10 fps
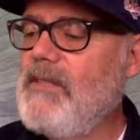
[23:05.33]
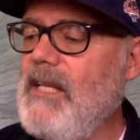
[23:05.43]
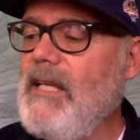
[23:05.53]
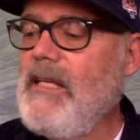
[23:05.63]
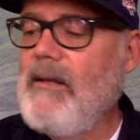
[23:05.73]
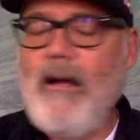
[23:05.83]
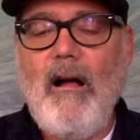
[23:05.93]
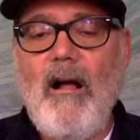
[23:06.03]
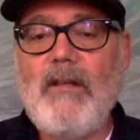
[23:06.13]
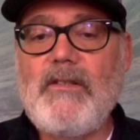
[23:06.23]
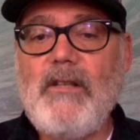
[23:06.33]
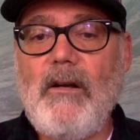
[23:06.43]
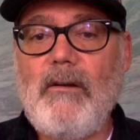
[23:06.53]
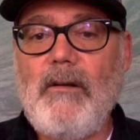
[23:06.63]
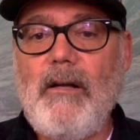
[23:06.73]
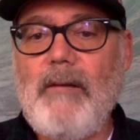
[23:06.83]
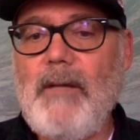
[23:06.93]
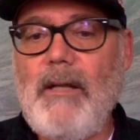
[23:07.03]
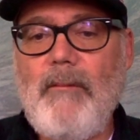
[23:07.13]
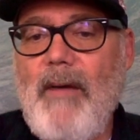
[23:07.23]
Tea also,
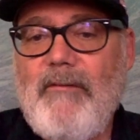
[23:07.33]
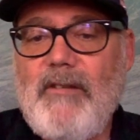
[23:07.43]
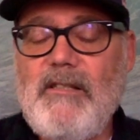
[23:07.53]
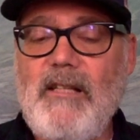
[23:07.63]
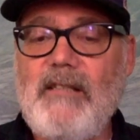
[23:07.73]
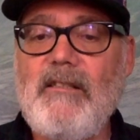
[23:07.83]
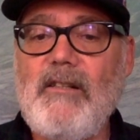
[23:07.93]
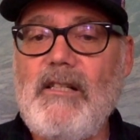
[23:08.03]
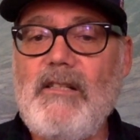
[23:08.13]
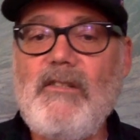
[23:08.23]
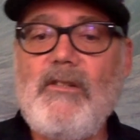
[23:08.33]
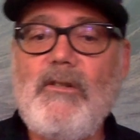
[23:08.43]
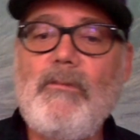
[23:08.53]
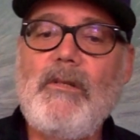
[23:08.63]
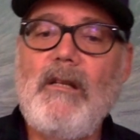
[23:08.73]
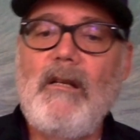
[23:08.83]
a beverage that's still consumed